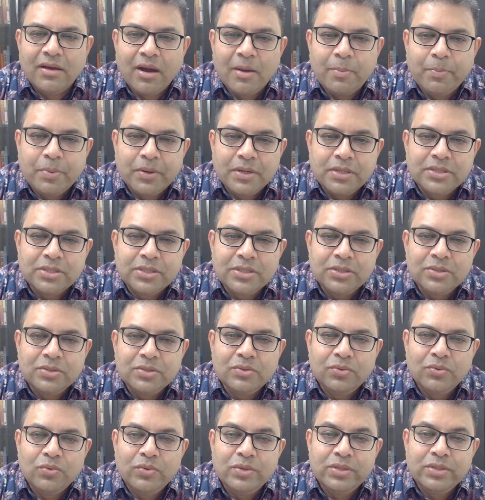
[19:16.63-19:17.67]
A
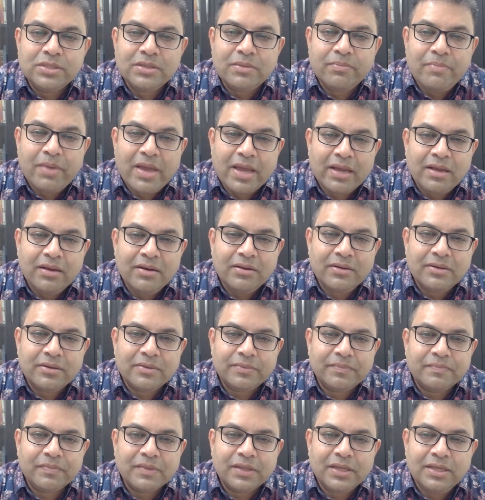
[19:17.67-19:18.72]
person who is a
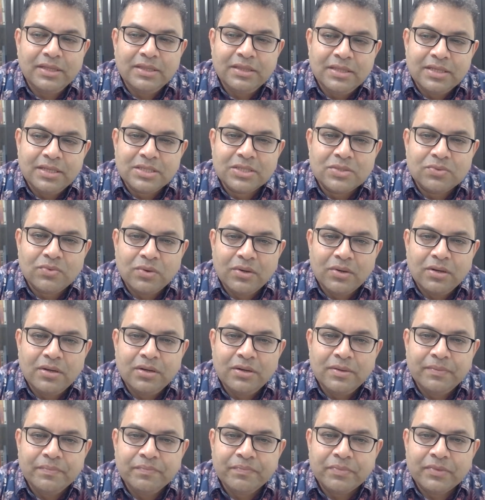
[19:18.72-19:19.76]
beggar in this
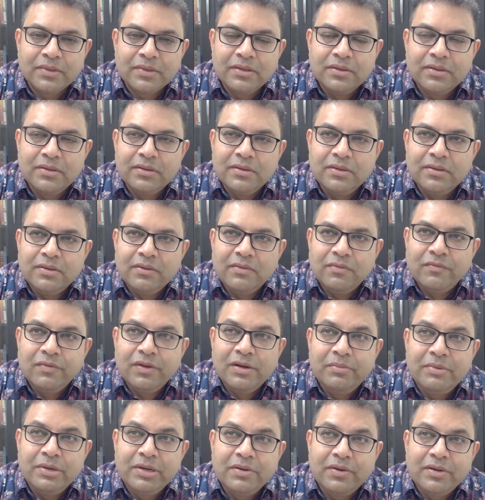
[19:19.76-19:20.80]
world
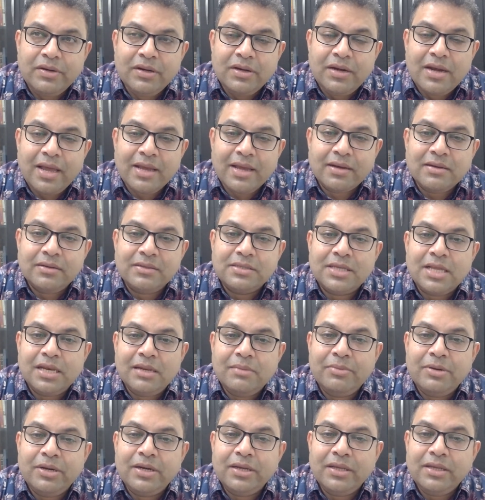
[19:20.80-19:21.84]
will be treated like a
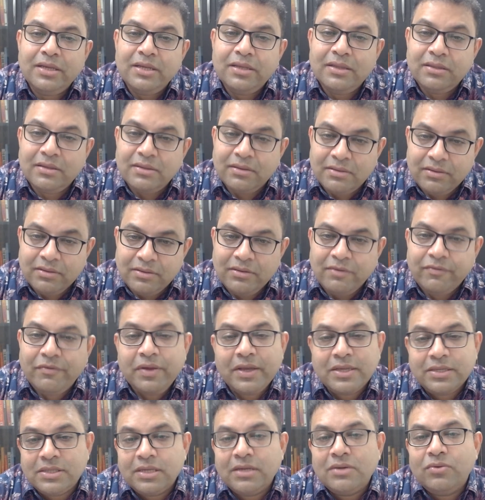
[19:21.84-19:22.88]
celebrity if
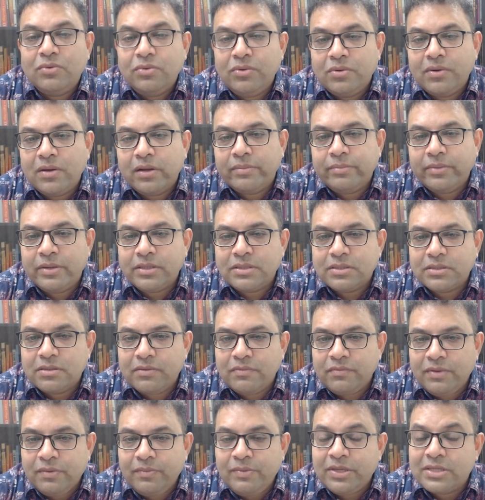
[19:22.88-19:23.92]
he has done good karmas,
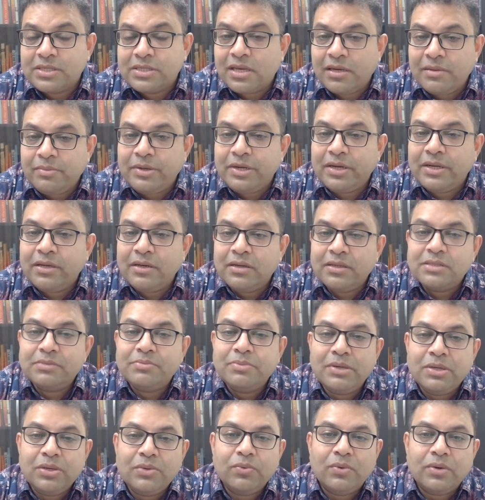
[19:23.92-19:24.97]
will be a celebrity in a
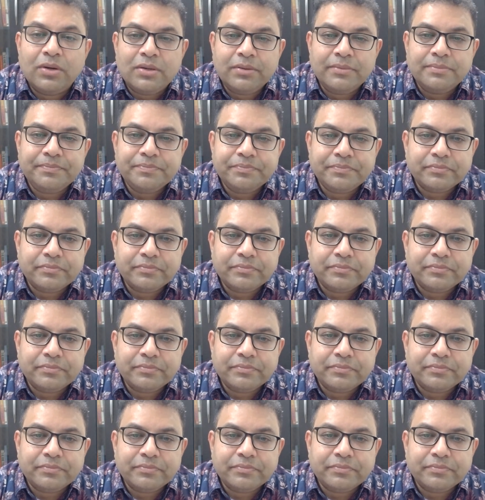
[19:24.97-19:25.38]
spirit world.